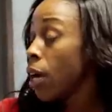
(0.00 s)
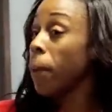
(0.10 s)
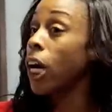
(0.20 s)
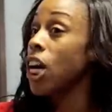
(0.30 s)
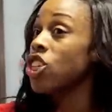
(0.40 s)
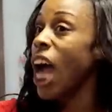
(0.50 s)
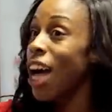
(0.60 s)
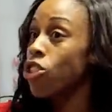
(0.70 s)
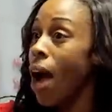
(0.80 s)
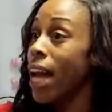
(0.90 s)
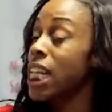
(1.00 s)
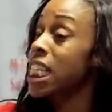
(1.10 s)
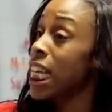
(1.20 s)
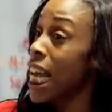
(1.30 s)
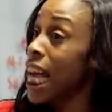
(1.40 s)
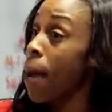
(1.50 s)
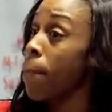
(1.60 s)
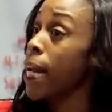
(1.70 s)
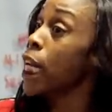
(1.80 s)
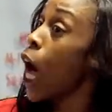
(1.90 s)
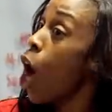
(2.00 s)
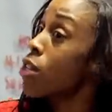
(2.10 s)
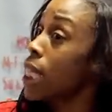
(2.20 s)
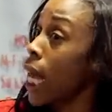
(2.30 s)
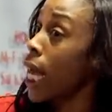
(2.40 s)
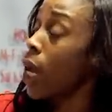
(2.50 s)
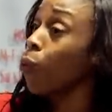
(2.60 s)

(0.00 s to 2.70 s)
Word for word: Because y'all trying to see and be nosy?